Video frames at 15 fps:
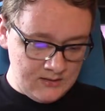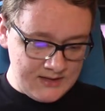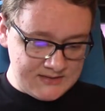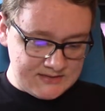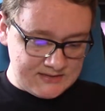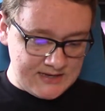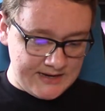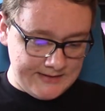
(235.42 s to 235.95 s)
Let's
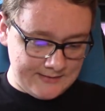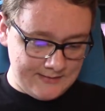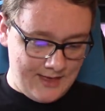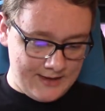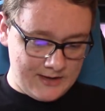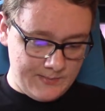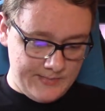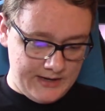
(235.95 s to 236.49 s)
say you're
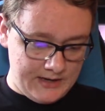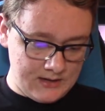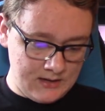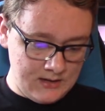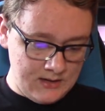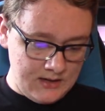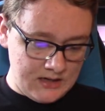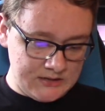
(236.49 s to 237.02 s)
like me,
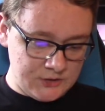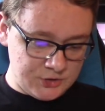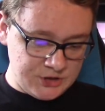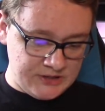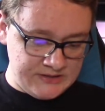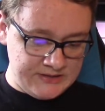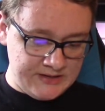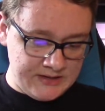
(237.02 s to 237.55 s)
and you're
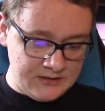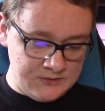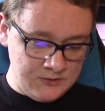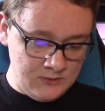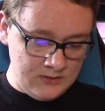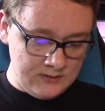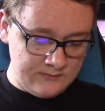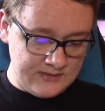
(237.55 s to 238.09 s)
trying to get a
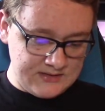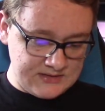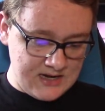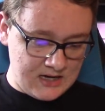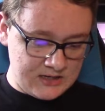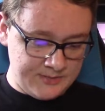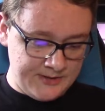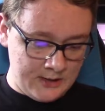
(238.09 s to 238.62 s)
newly
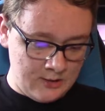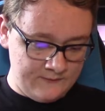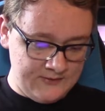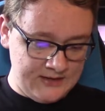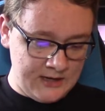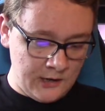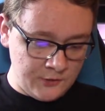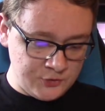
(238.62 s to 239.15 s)
restocked pair of
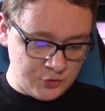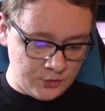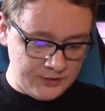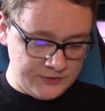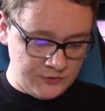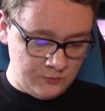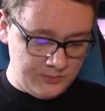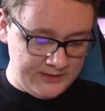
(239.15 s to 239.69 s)
the Air
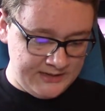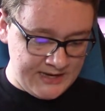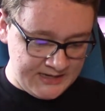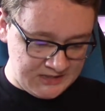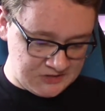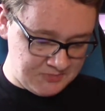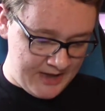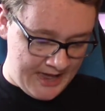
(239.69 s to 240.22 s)
Jordan New
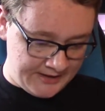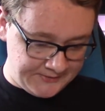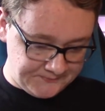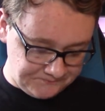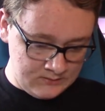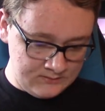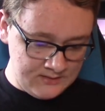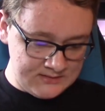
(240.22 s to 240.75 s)
Beginnings pack.
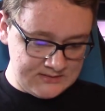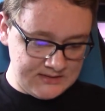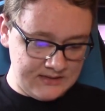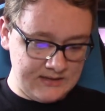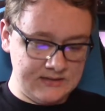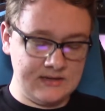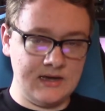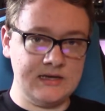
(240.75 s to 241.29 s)
Let's say
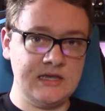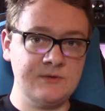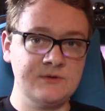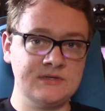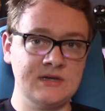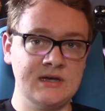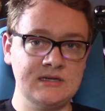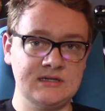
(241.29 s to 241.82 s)
that Nike was
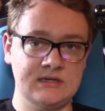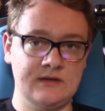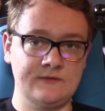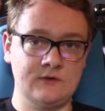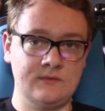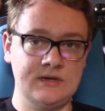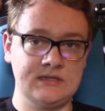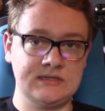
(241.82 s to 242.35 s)
nice enough
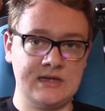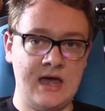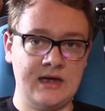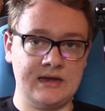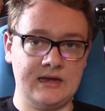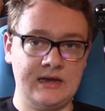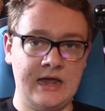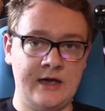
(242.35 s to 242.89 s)
to restock
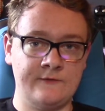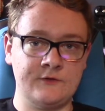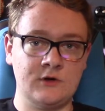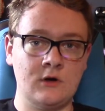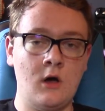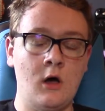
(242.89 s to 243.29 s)
it after